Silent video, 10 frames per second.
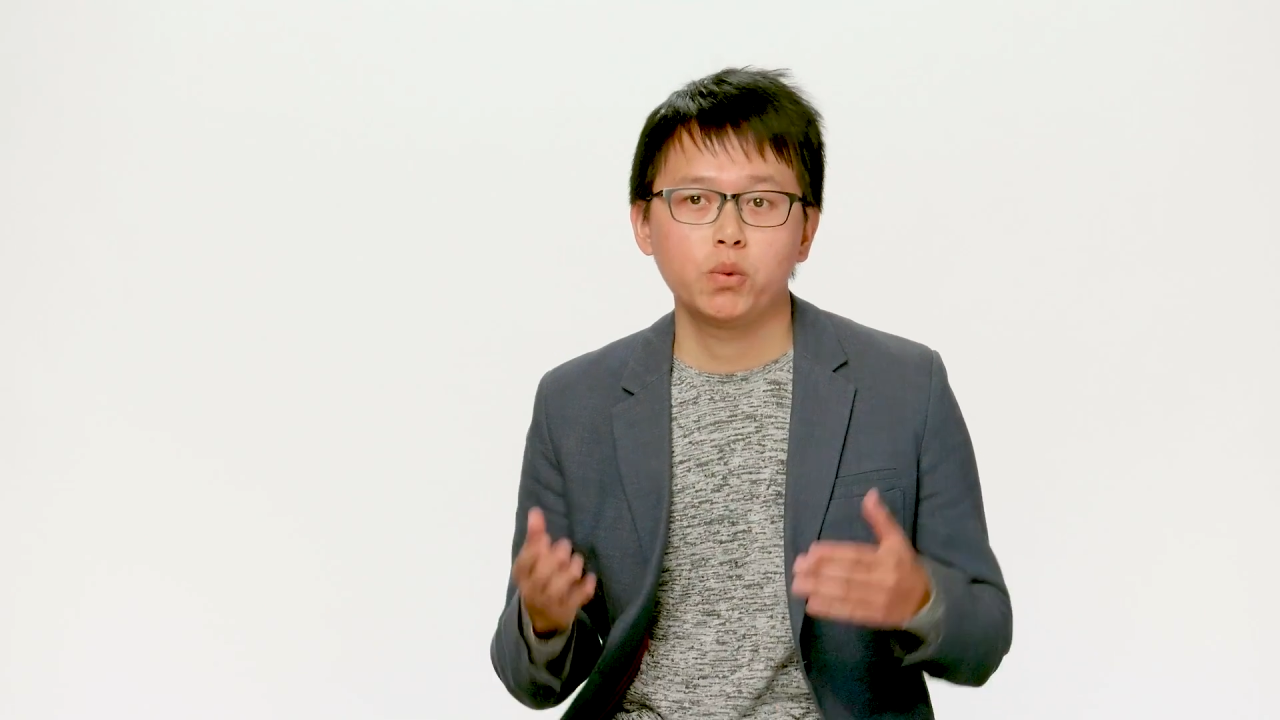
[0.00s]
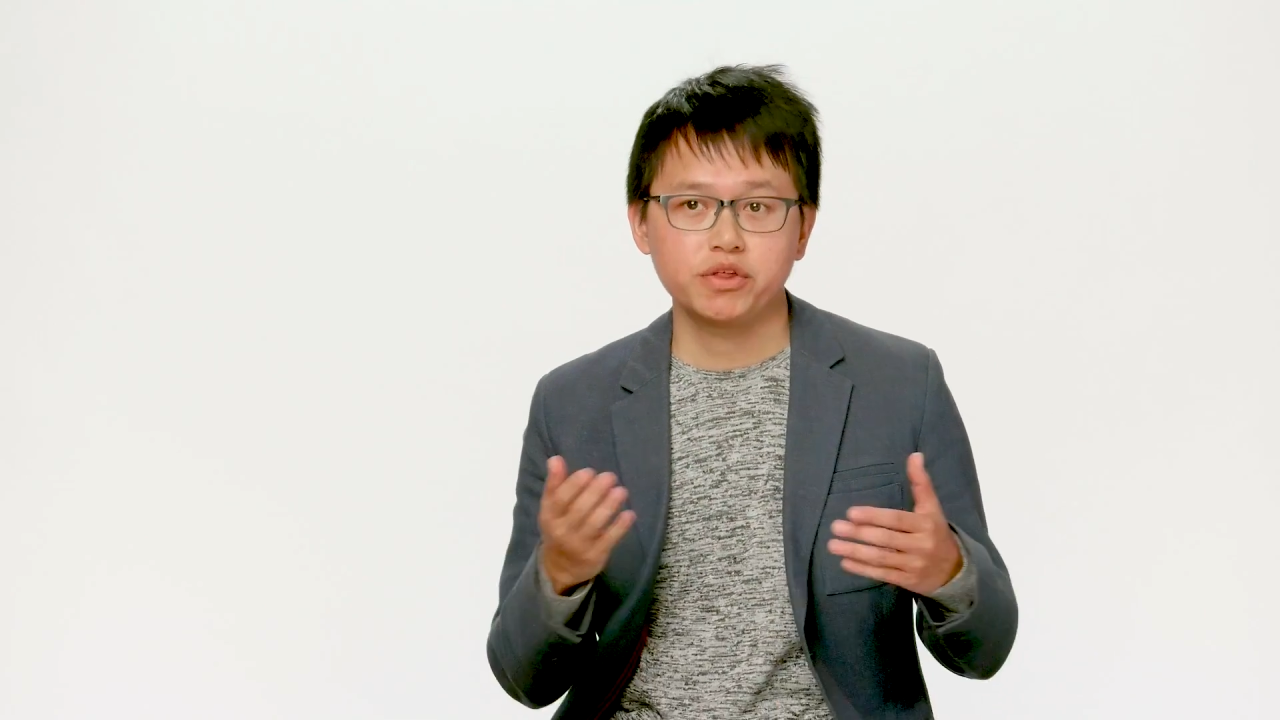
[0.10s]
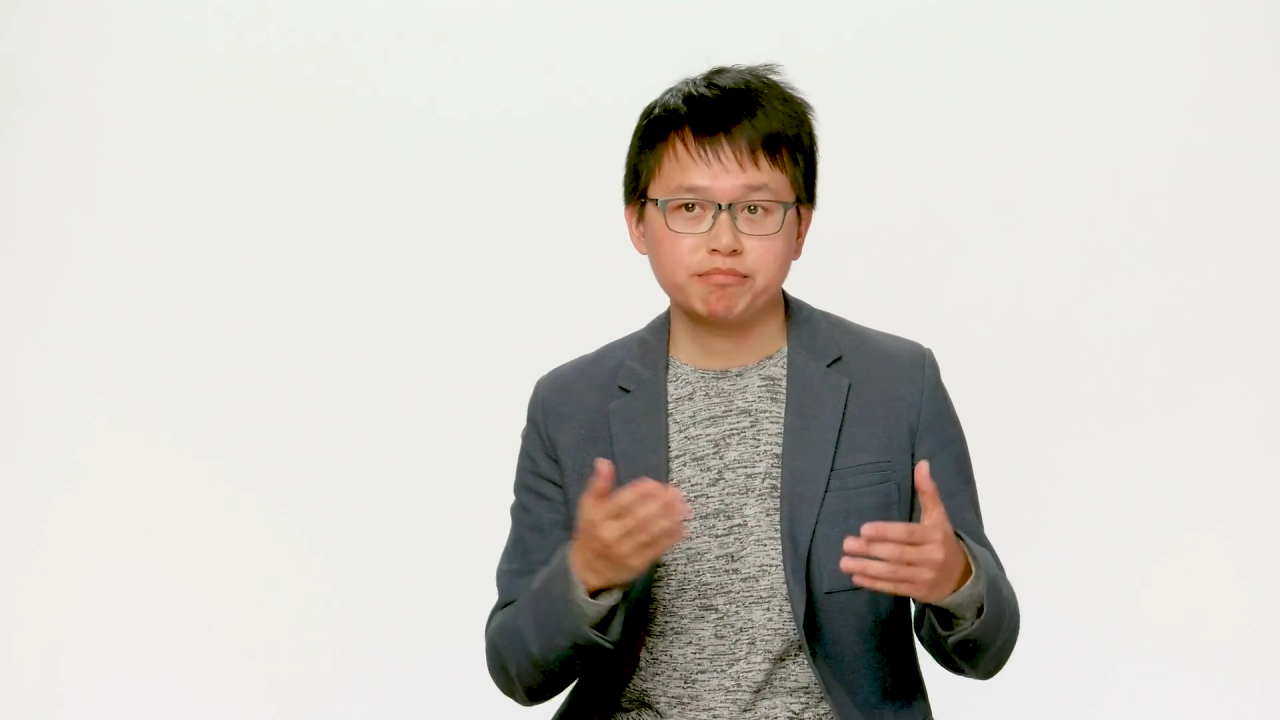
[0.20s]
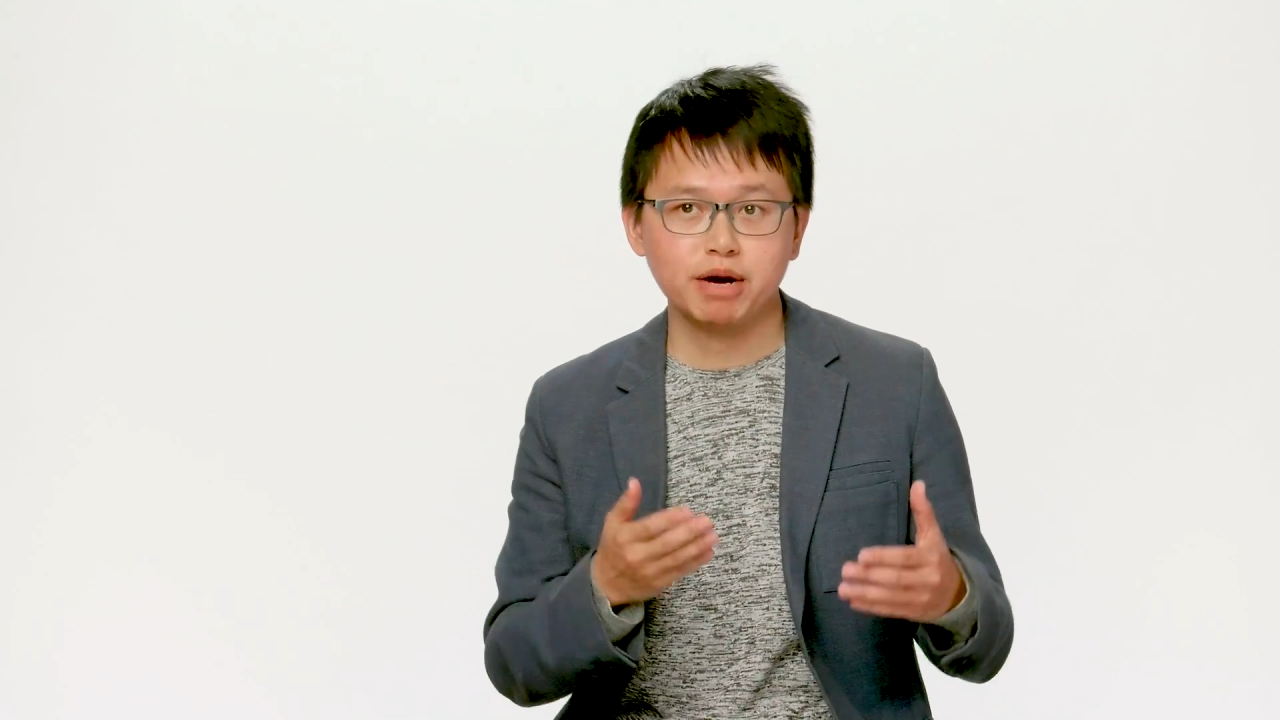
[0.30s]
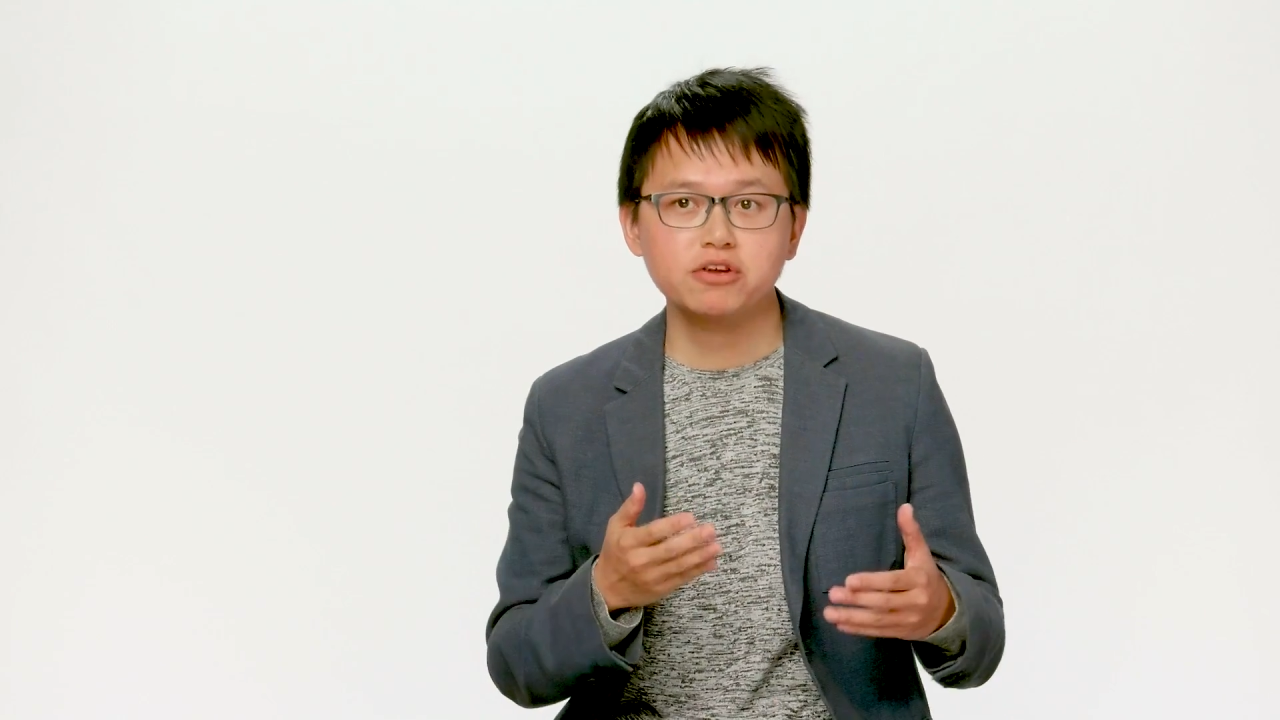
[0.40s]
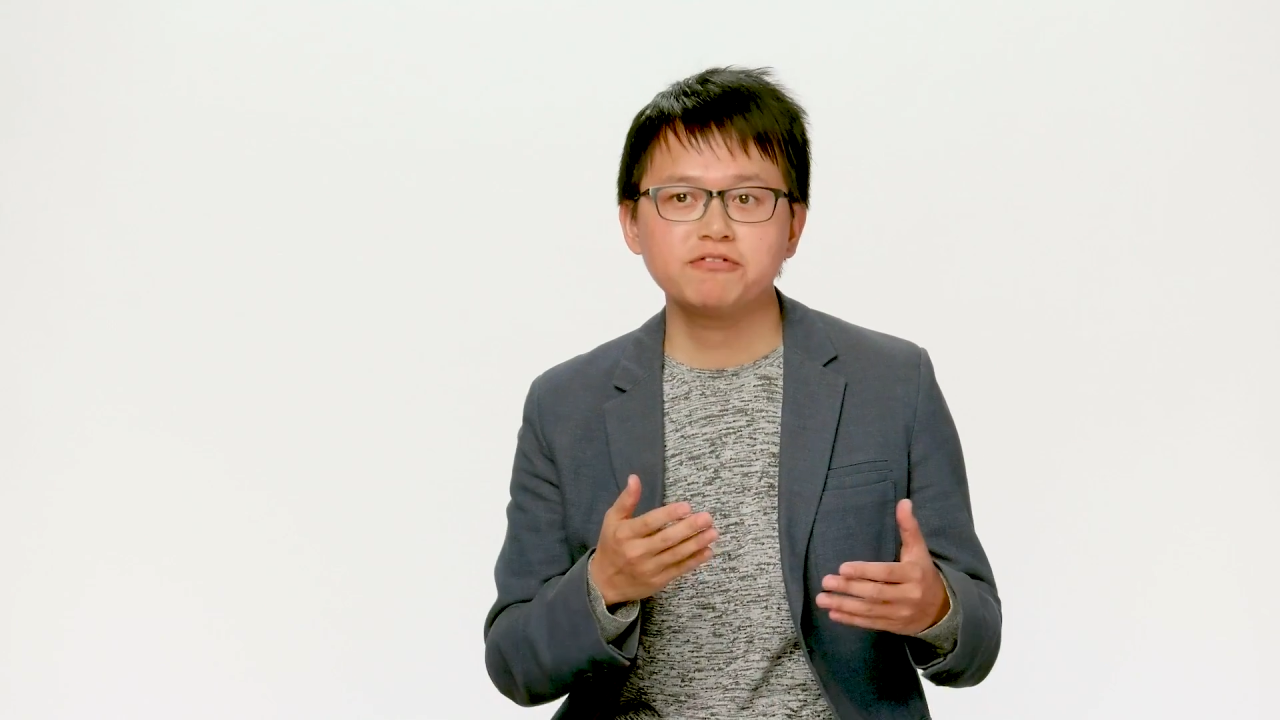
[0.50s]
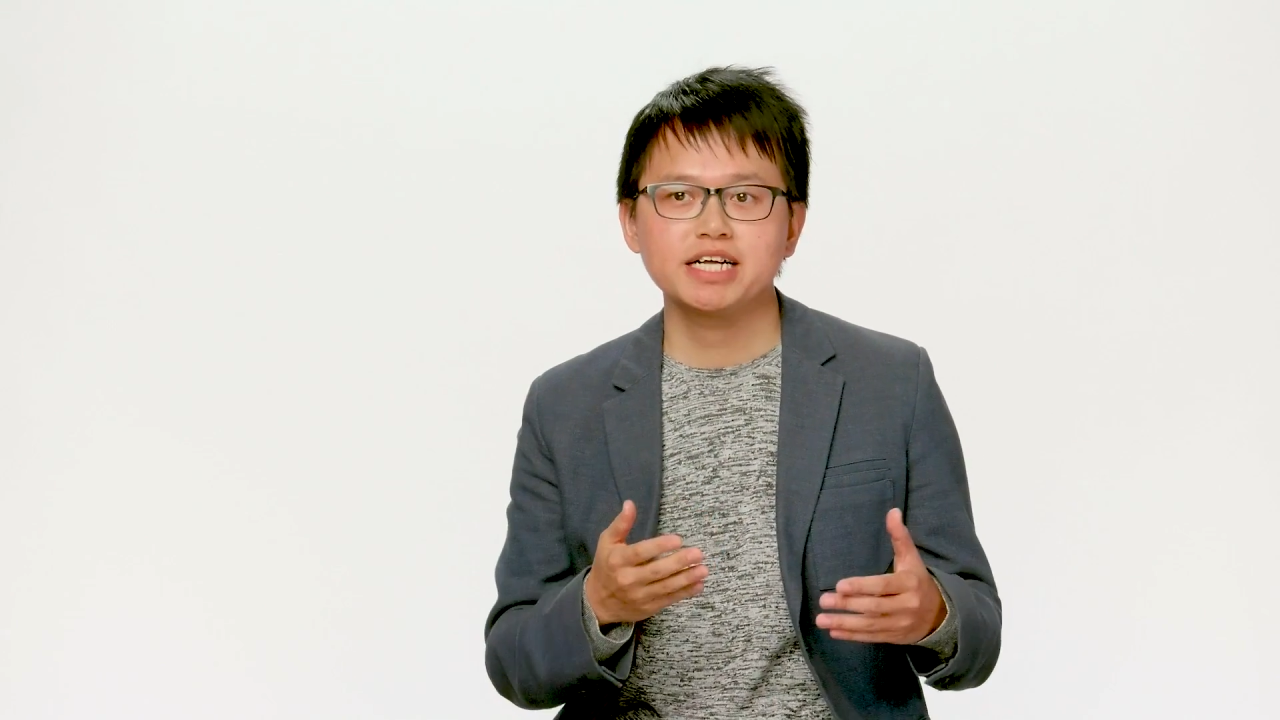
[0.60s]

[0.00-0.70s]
With model